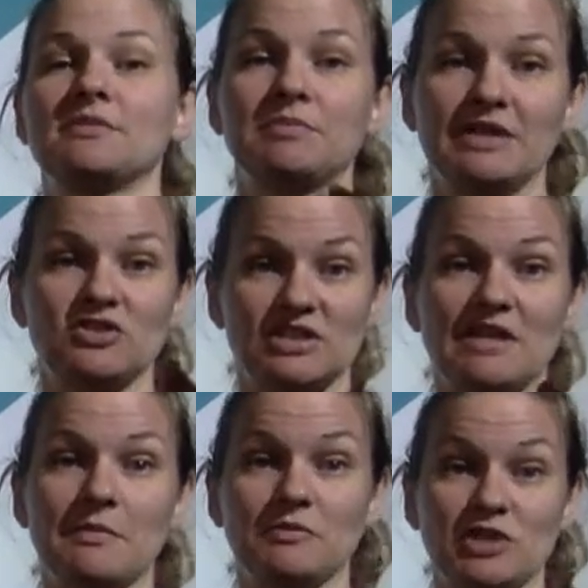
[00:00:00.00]
but please just
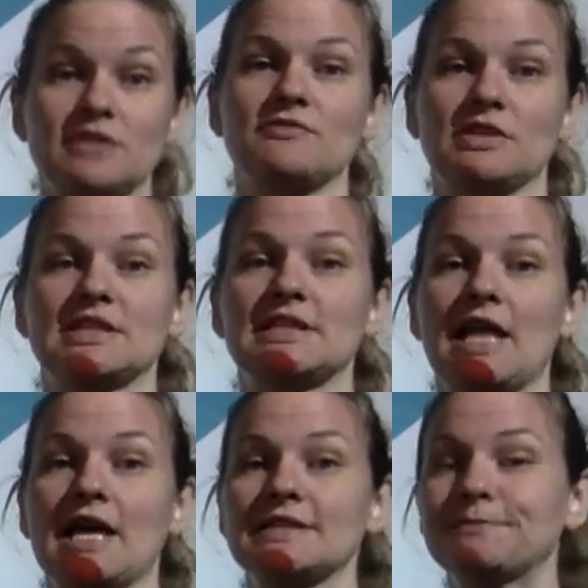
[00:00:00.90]
keep them just for this
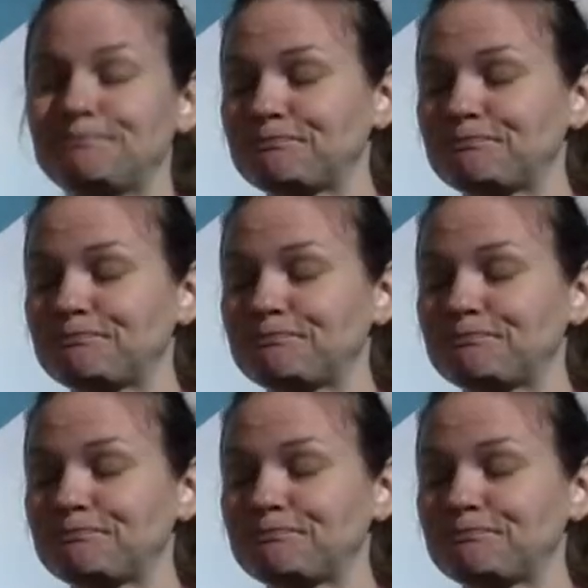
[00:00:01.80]
class.